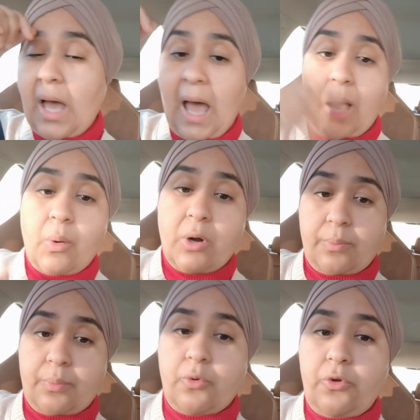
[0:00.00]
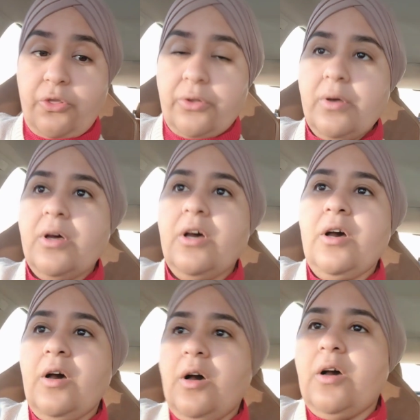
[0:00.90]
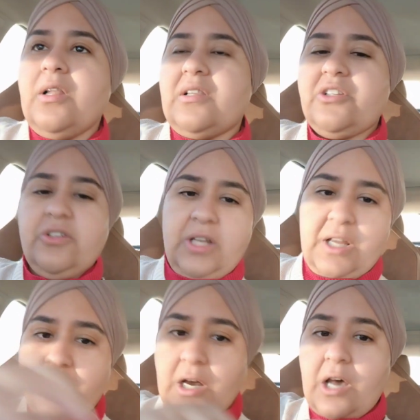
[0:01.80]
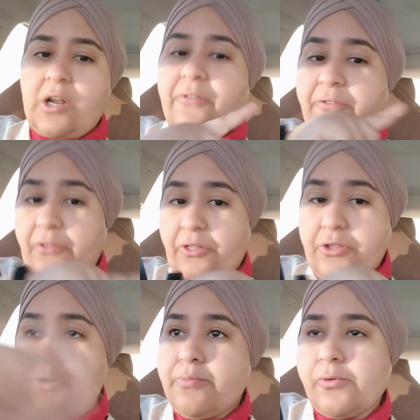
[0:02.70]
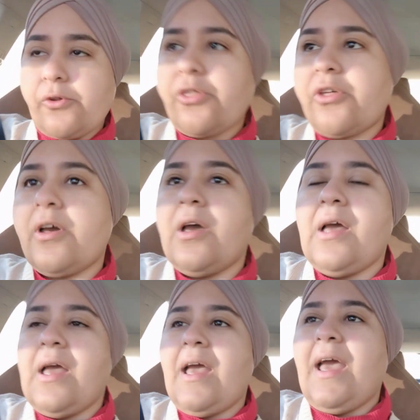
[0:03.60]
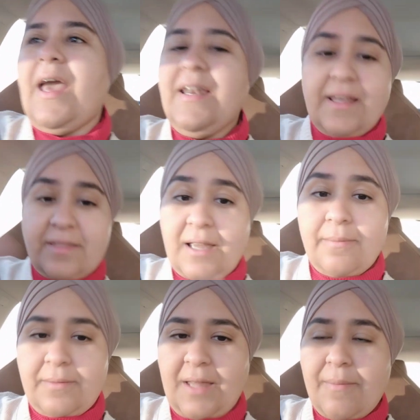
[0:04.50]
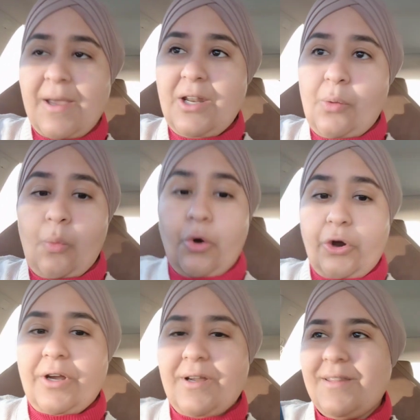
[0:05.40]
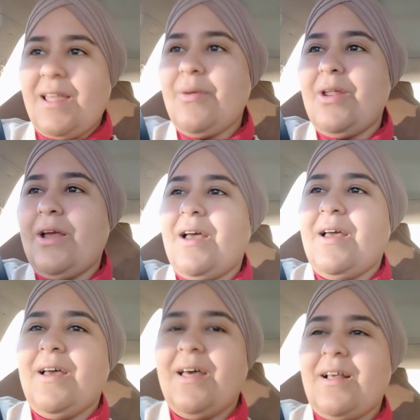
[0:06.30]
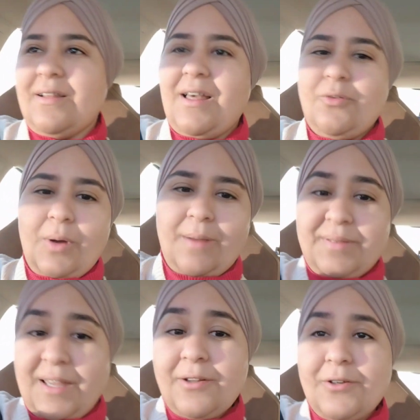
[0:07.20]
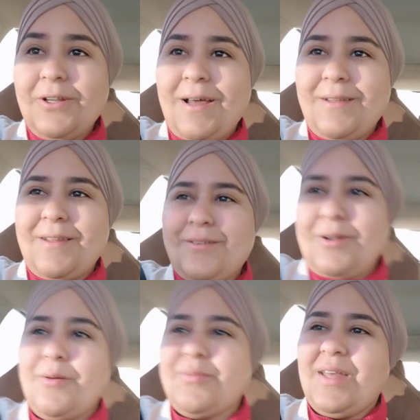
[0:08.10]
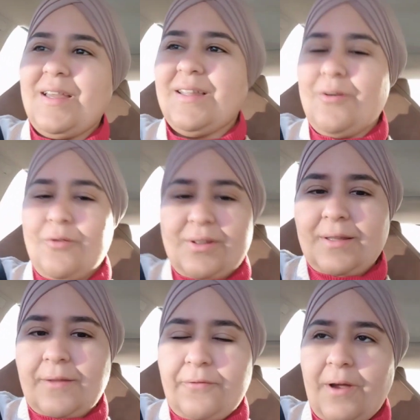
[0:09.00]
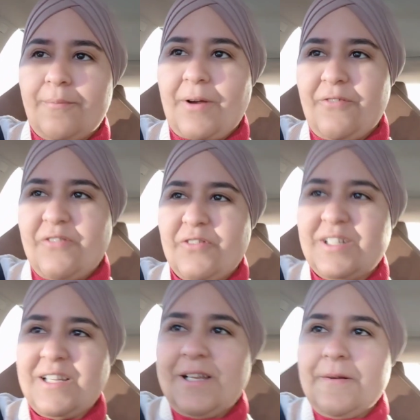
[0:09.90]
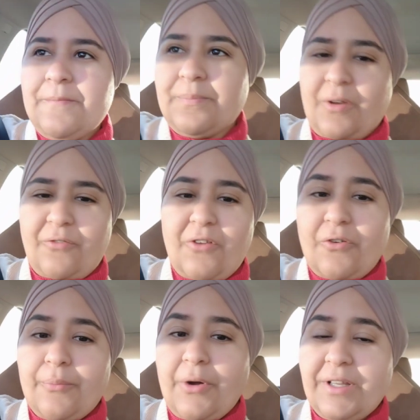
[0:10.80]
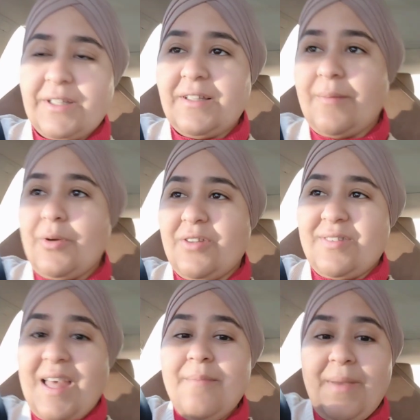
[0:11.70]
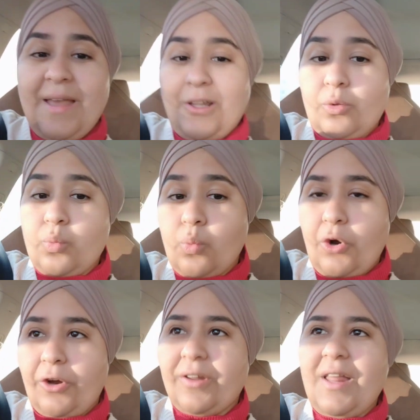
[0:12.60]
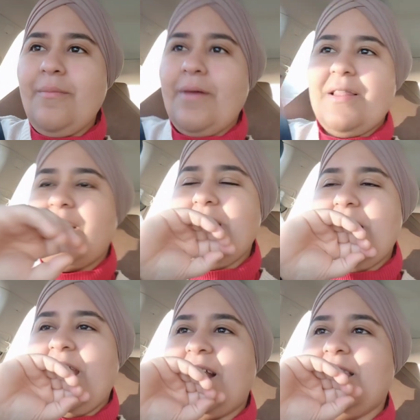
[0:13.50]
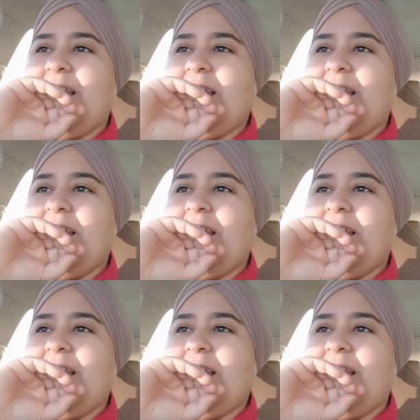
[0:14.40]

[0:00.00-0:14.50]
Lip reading: our booth literally cut off their booth, and yet they made it work. They made it, and that's why I'm saying it was like my favorite marketing team, because they made it work. They had